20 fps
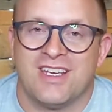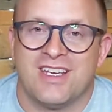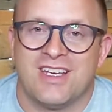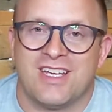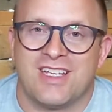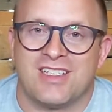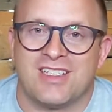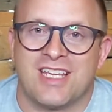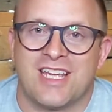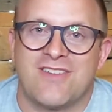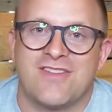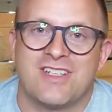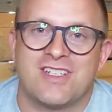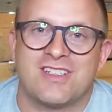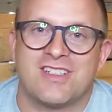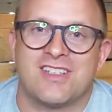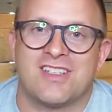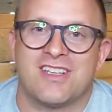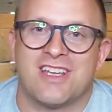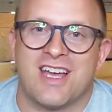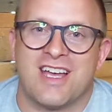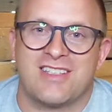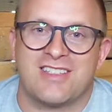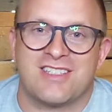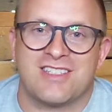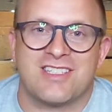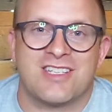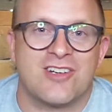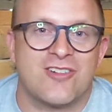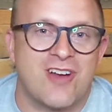And David has
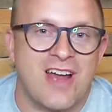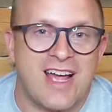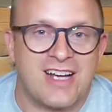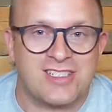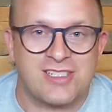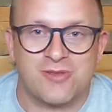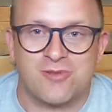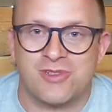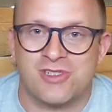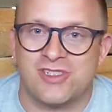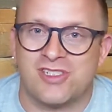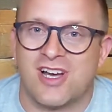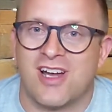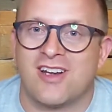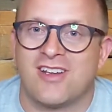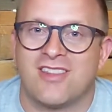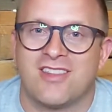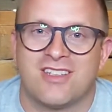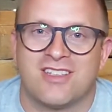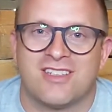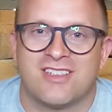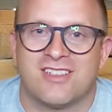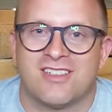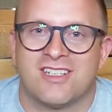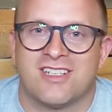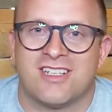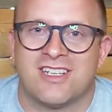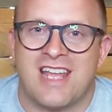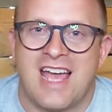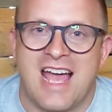this interaction with Jonathan
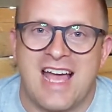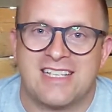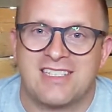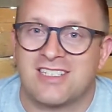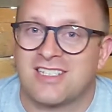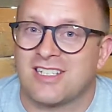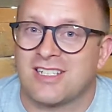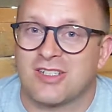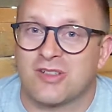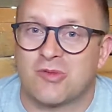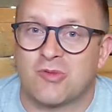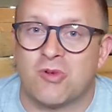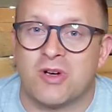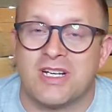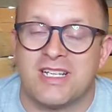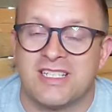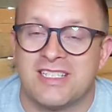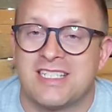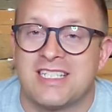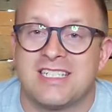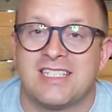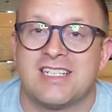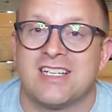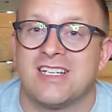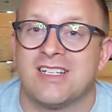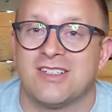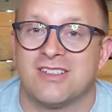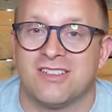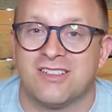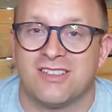and asking, what has he
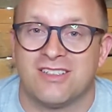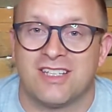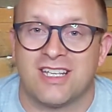done?